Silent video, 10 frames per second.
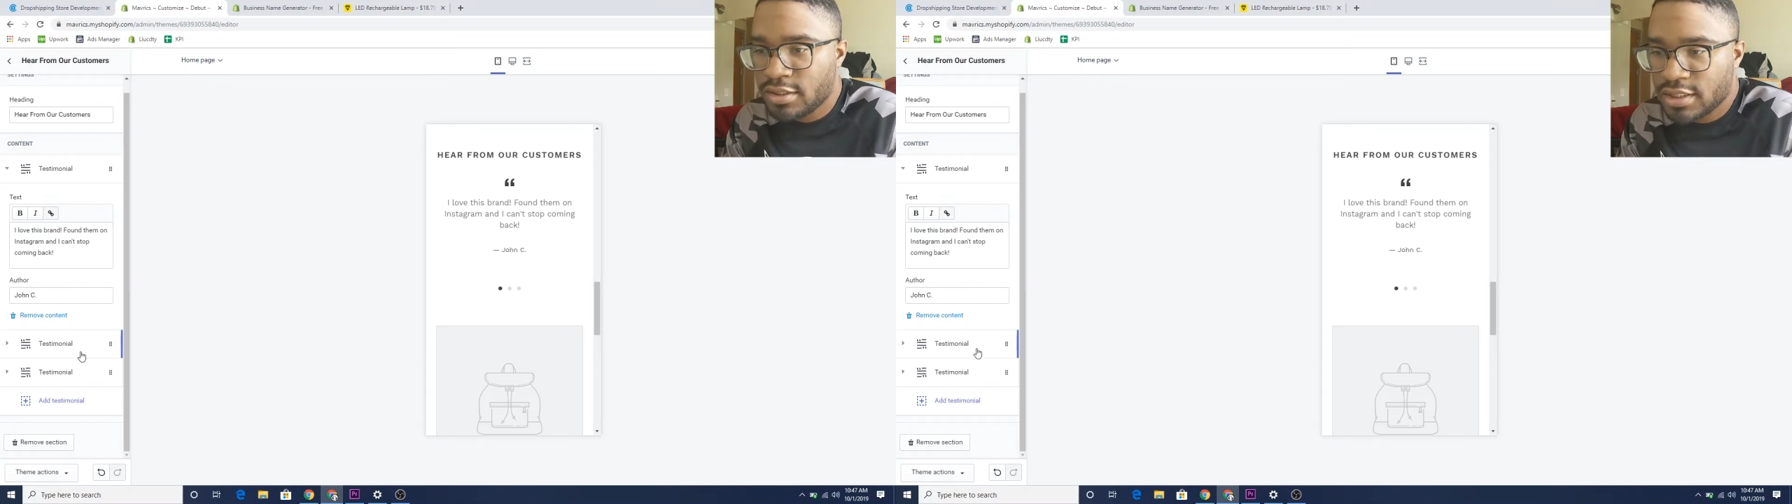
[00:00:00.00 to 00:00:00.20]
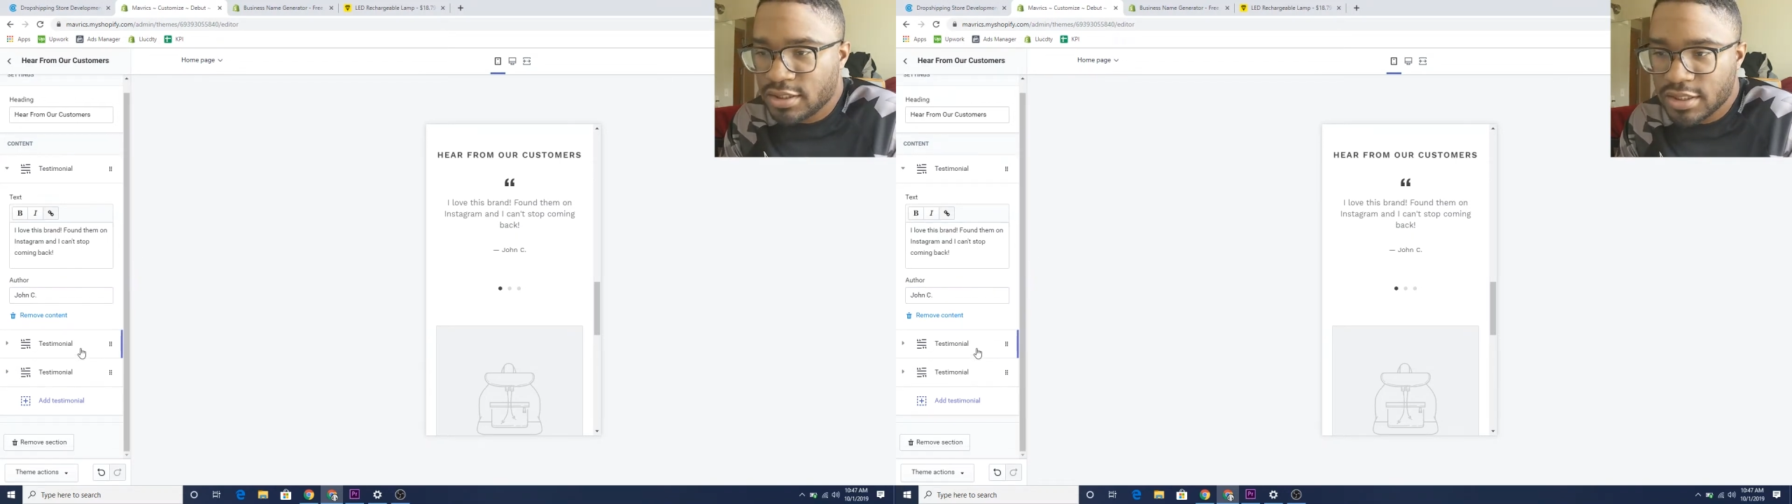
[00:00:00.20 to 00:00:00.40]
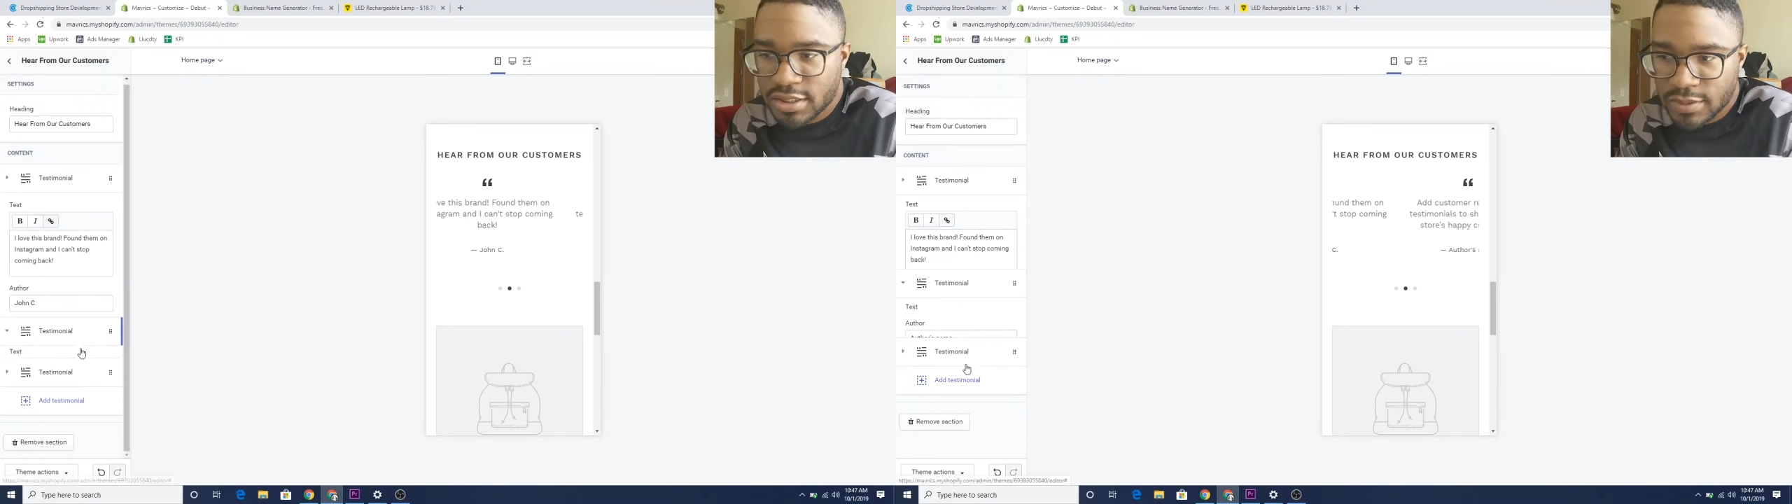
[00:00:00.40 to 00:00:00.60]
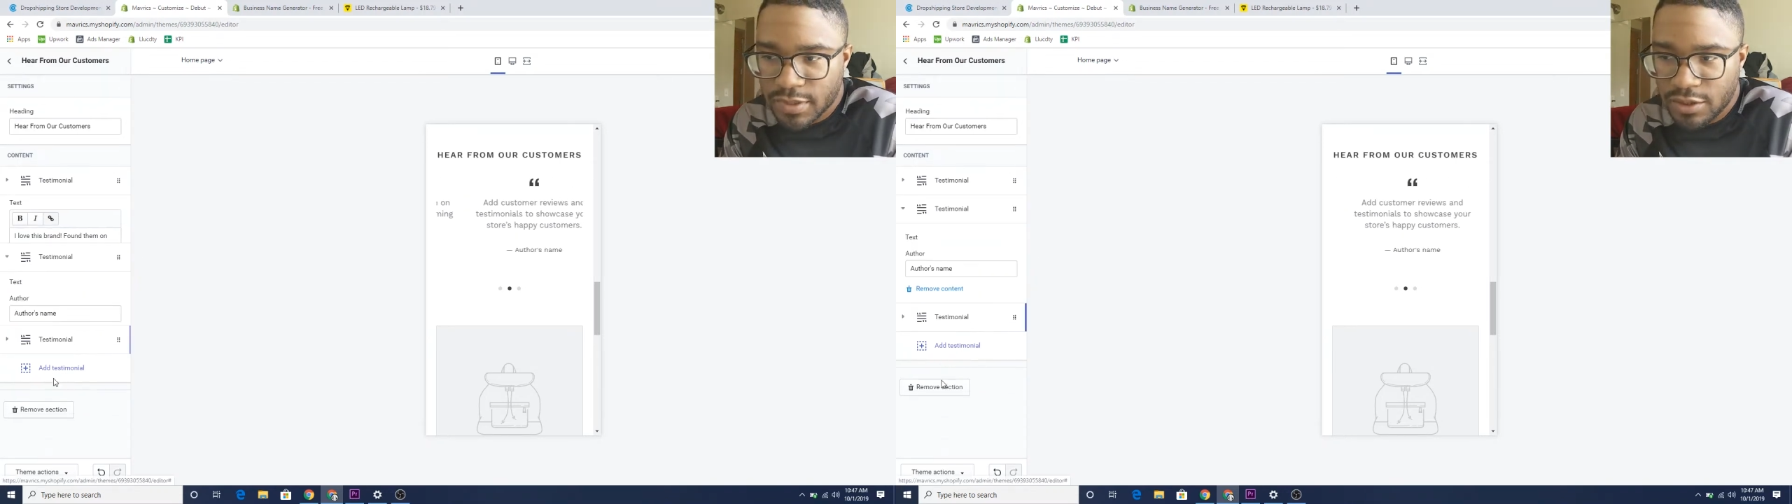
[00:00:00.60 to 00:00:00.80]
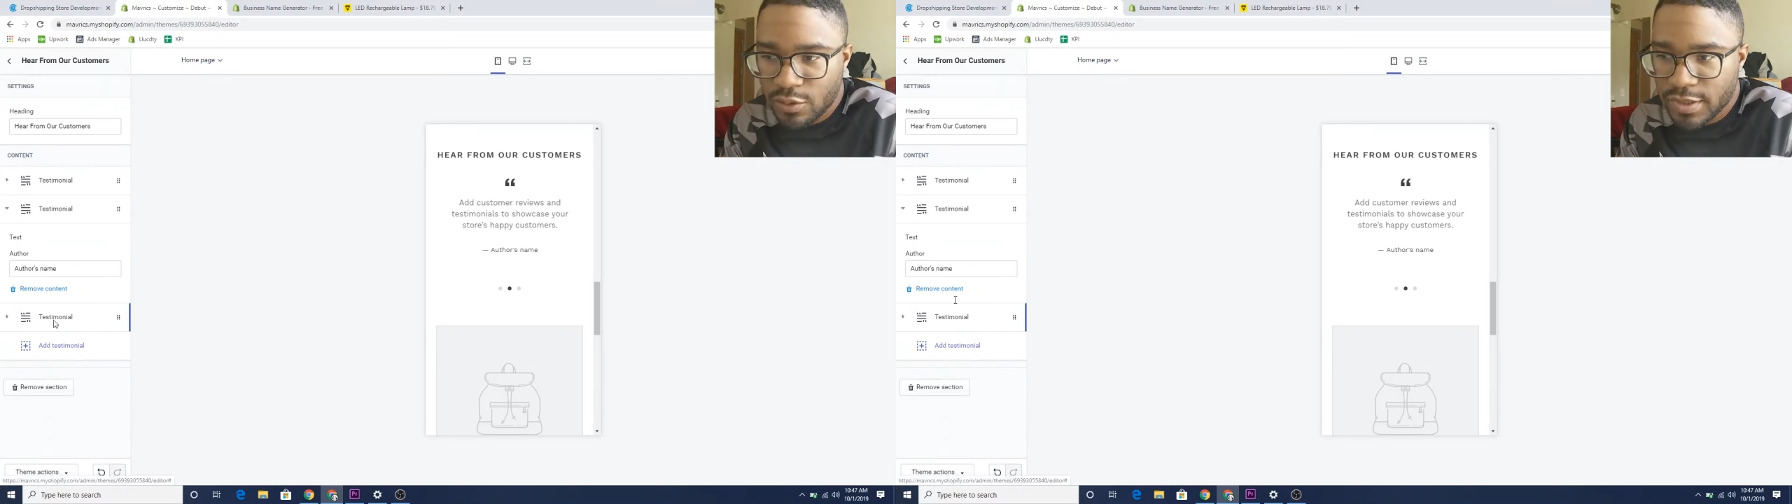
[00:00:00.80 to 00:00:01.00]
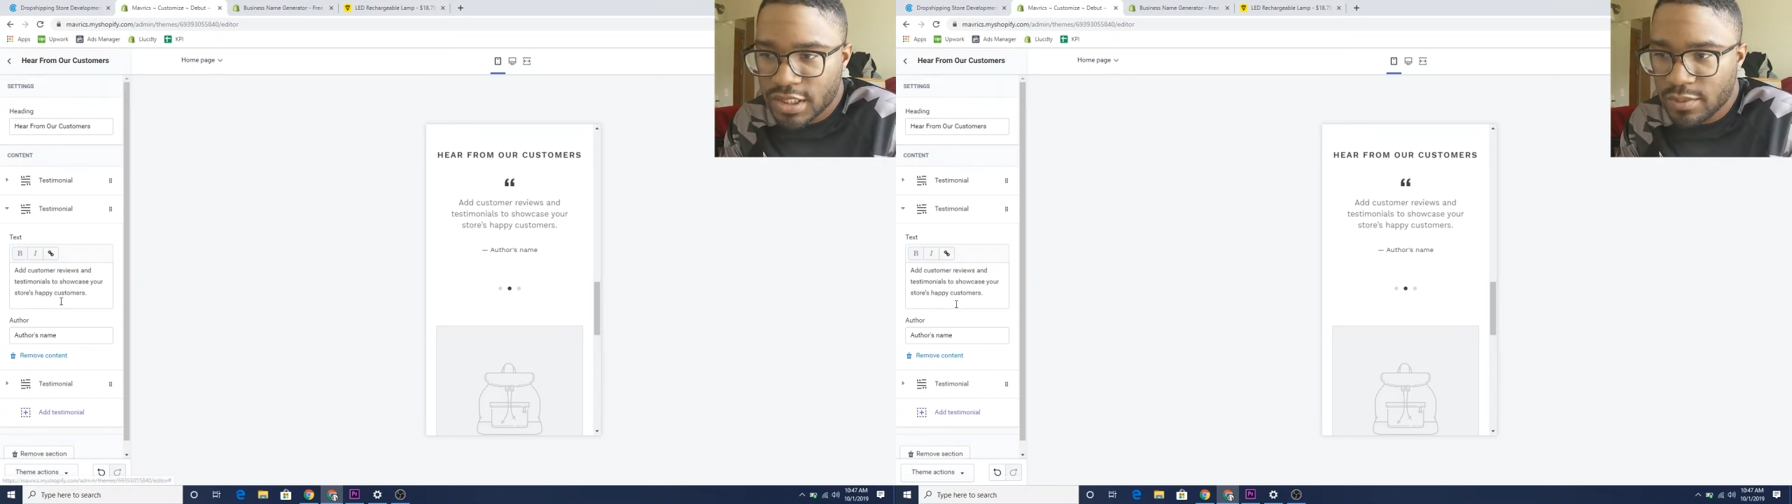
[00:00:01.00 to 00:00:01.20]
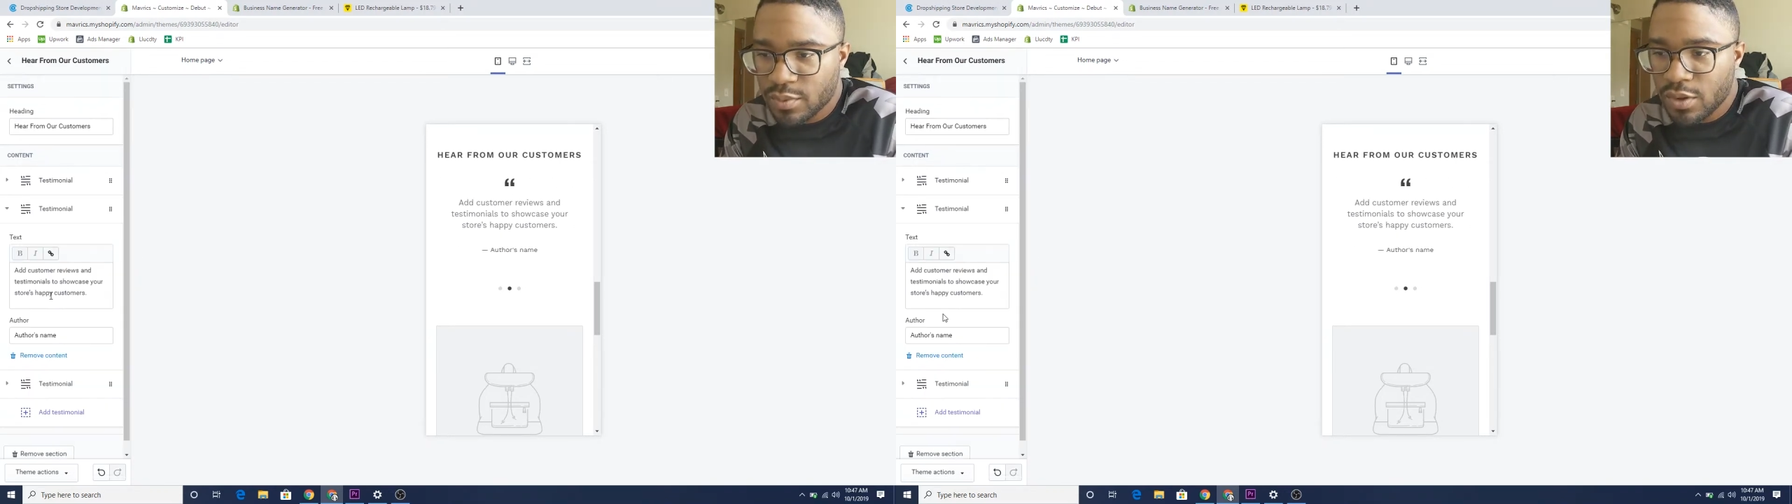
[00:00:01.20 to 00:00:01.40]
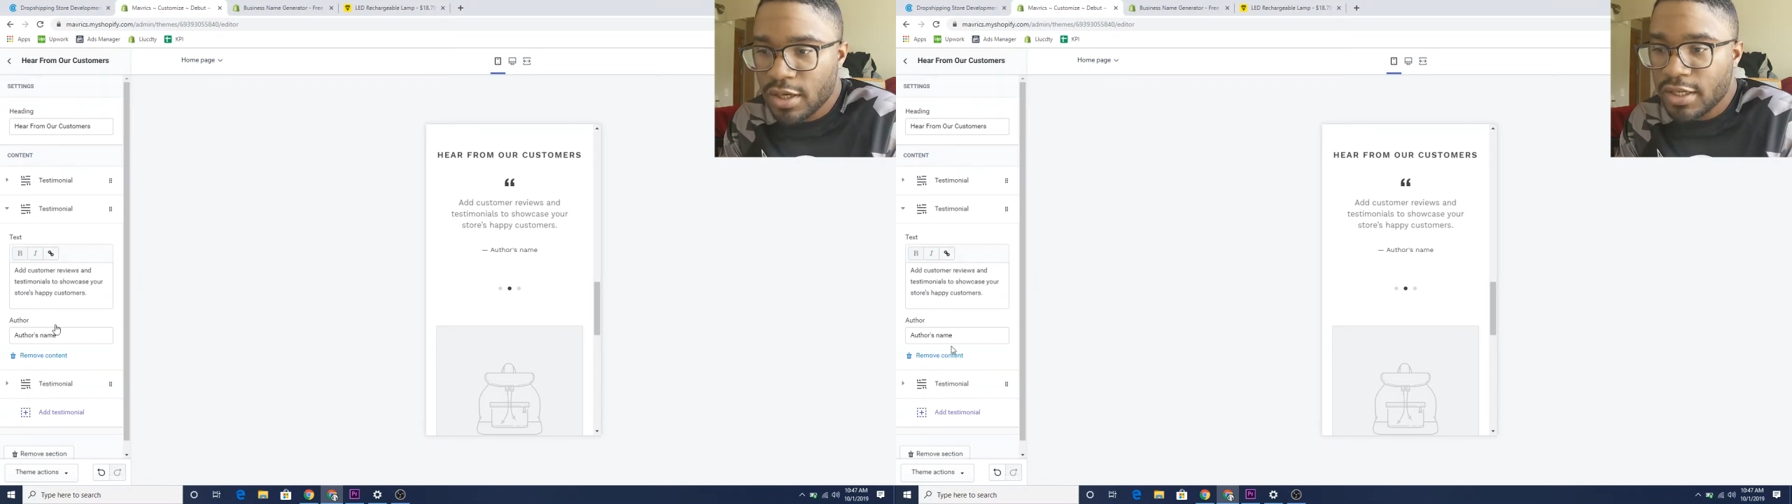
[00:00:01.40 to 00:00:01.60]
just something a little bit simple.